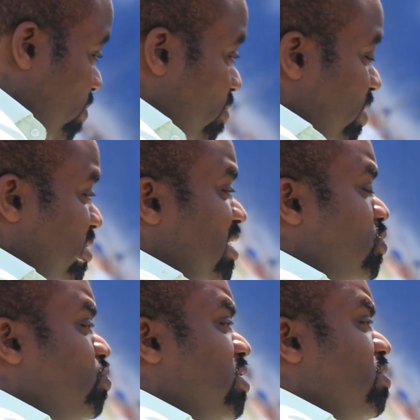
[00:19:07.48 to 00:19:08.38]
we
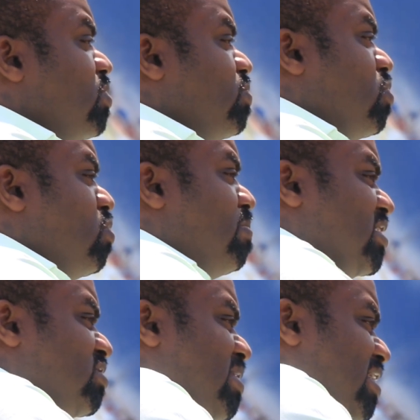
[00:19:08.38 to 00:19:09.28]
start doing what we call
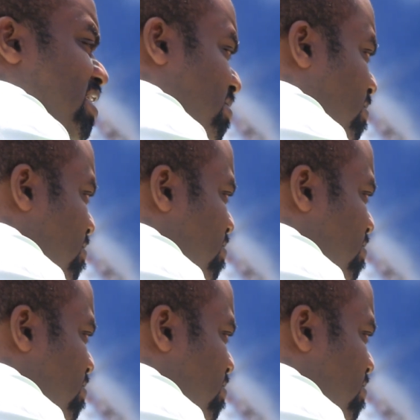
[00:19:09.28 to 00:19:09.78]
benchmarking.